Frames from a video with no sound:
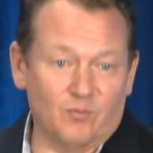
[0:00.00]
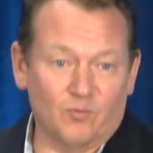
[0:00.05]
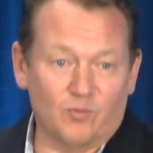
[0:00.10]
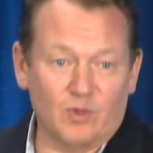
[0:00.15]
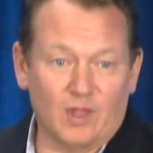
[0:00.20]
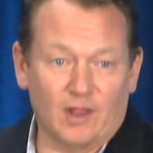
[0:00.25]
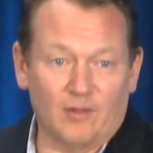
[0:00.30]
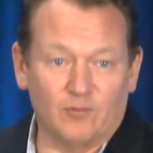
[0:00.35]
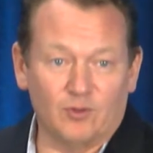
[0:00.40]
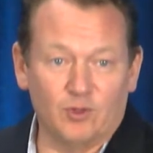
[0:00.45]

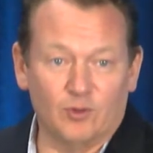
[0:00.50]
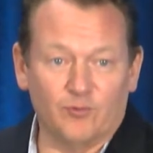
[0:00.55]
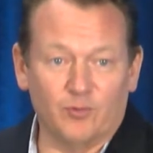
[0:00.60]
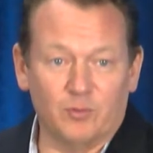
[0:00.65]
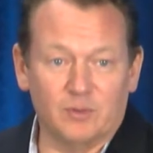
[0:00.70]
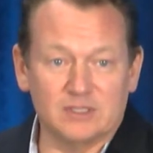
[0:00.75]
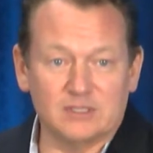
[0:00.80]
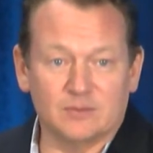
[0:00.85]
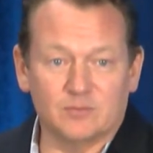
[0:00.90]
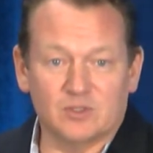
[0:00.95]
have
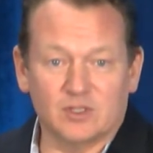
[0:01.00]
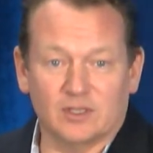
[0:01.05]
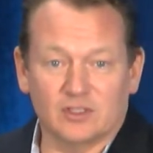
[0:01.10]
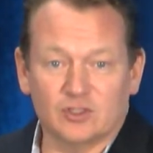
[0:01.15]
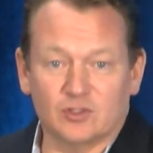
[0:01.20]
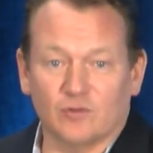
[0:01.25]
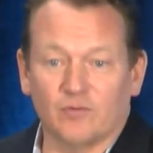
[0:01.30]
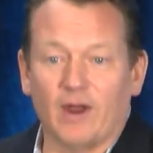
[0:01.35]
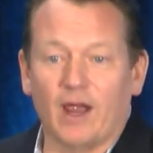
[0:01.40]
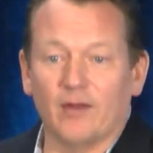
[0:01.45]
euphemisms like
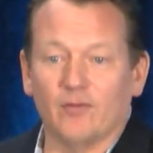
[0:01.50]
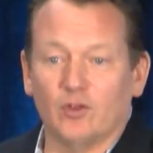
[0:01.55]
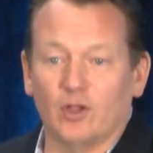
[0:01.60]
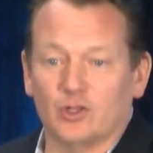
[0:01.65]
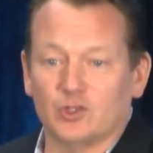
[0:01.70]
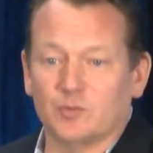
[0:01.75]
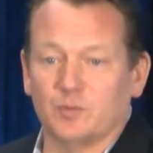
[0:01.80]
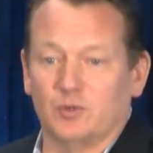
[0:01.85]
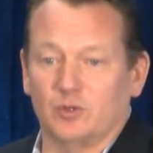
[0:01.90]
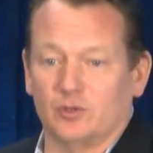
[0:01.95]
survival
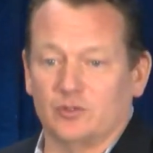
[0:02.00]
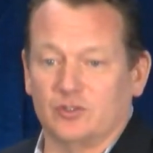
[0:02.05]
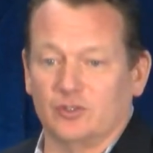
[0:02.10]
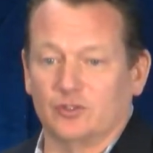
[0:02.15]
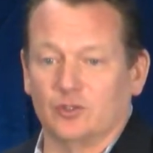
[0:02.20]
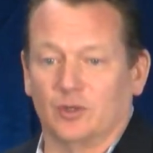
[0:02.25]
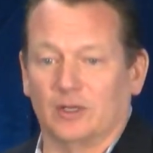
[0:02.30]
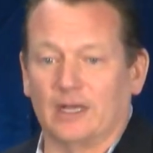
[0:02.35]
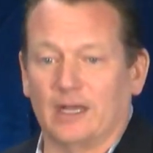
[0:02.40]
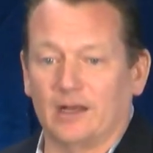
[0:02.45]
entrepreneurs. They're
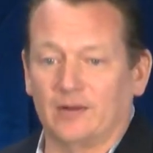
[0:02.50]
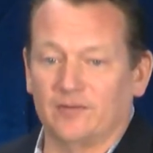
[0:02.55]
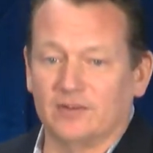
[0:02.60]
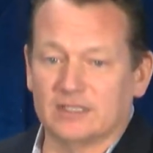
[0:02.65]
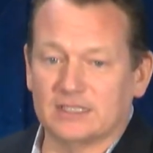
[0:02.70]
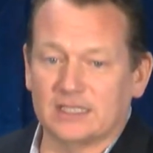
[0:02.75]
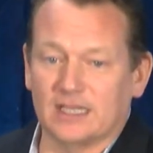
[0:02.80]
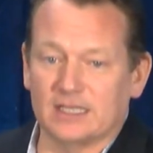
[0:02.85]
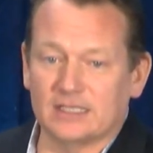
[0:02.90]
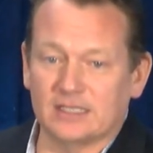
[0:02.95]
doing it out of
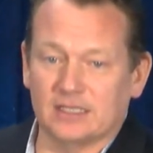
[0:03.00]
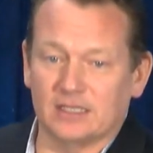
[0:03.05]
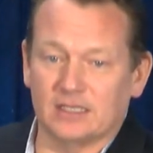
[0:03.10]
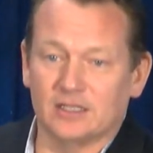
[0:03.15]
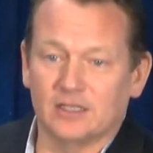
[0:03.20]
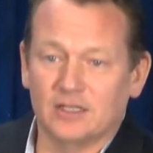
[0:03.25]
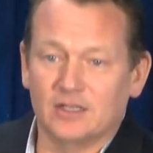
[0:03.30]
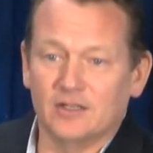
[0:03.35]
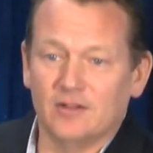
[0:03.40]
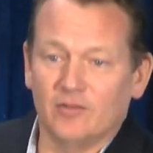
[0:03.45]
necessity.
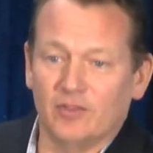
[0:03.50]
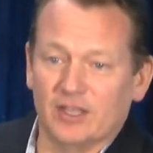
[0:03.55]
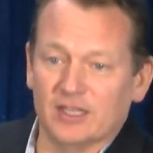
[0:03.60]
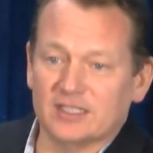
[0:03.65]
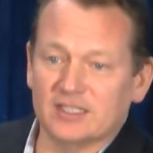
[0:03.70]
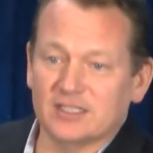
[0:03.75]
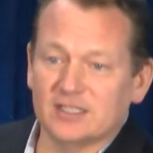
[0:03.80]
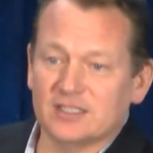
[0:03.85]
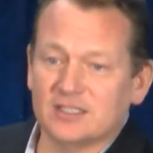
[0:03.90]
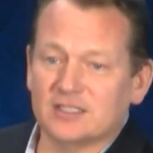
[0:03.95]
This
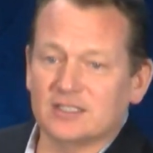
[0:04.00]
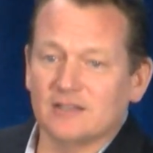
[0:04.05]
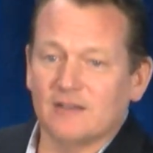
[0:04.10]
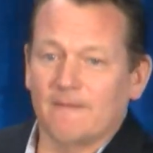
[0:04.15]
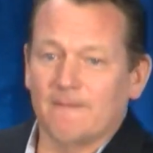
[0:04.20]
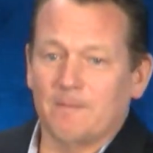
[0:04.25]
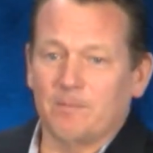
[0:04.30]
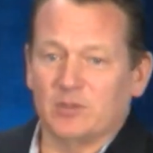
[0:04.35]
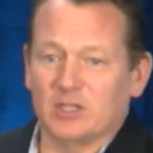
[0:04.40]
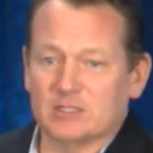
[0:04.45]

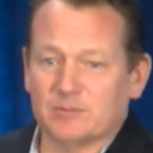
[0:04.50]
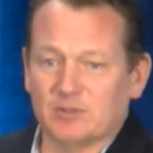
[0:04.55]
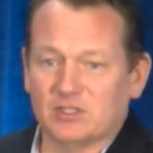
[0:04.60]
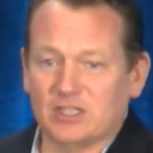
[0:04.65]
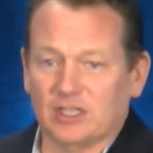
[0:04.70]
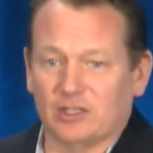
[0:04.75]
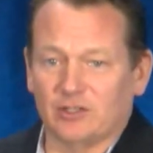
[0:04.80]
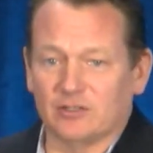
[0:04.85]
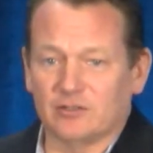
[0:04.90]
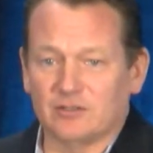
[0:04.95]

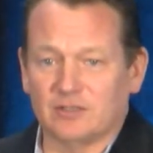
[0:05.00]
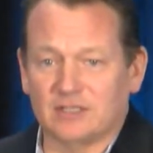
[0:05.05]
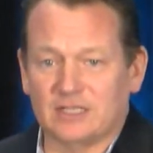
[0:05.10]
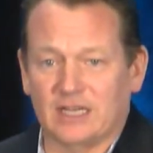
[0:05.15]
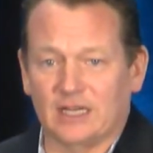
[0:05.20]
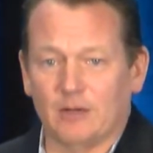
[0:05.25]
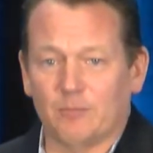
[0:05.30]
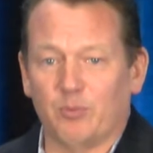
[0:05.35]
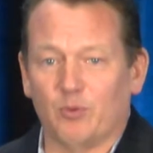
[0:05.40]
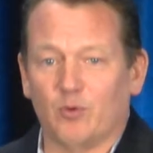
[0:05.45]
particular
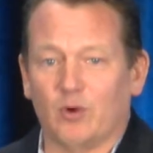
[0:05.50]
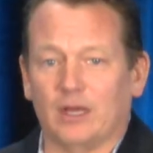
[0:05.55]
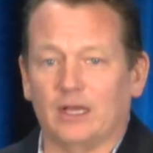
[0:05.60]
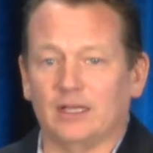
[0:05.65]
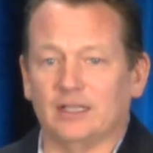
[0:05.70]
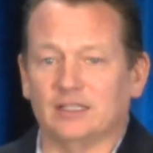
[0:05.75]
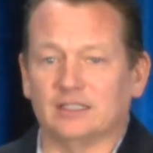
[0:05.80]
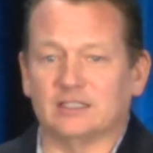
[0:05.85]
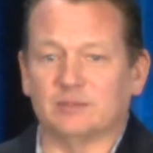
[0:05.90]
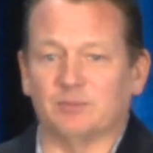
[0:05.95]
data point
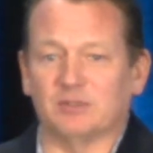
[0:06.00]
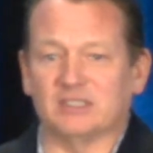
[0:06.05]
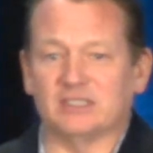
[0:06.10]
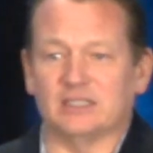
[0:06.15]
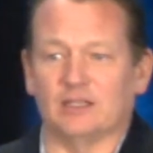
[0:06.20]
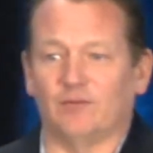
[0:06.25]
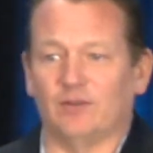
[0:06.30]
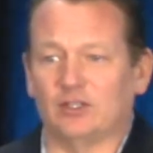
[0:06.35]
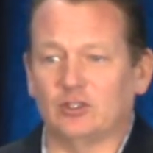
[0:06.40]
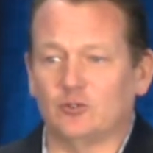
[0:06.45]
is
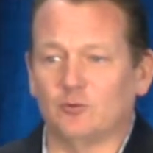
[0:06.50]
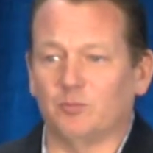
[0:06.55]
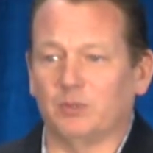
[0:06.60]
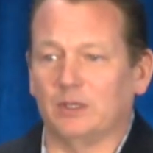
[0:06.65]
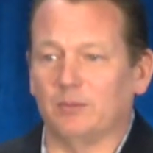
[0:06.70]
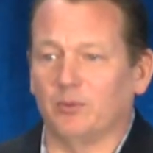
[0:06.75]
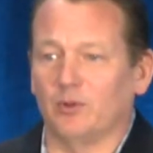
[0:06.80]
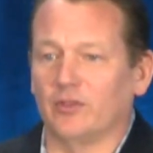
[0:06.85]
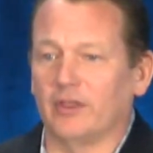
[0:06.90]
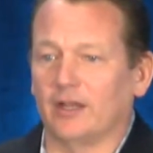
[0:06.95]
specific to
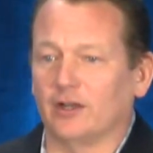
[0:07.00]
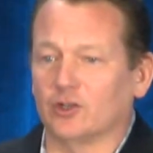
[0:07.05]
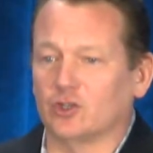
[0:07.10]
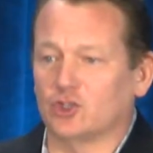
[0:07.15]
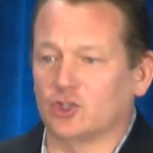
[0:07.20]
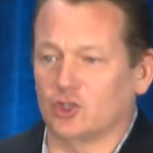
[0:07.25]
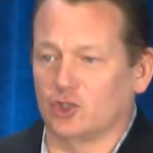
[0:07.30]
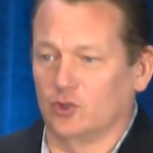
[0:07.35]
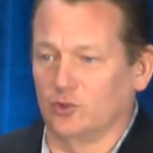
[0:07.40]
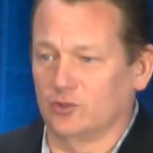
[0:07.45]
people that are
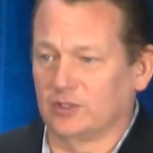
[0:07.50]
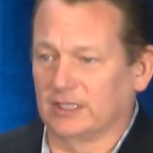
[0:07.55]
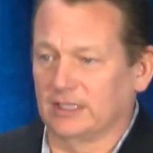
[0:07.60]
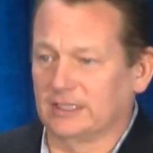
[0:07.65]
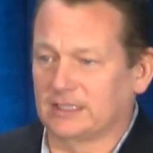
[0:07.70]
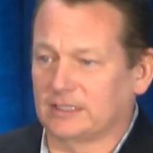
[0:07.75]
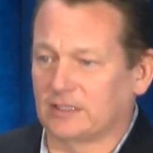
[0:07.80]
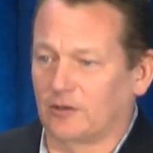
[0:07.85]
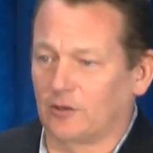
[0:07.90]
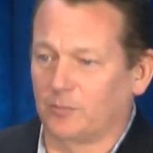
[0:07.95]
choosing to
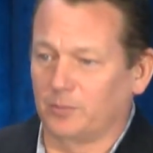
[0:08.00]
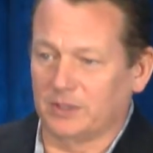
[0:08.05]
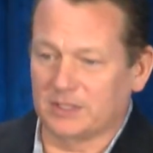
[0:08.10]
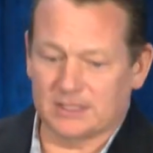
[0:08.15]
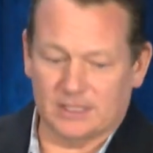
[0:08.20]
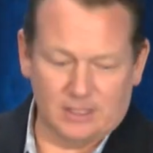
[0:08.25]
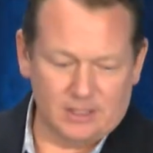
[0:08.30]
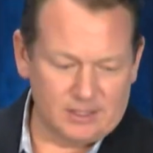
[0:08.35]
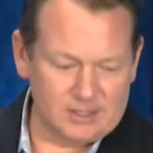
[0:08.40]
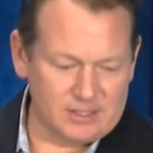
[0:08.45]
start a
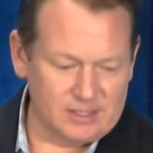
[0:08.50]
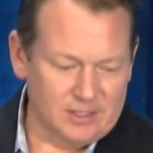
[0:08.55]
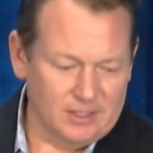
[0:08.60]
business.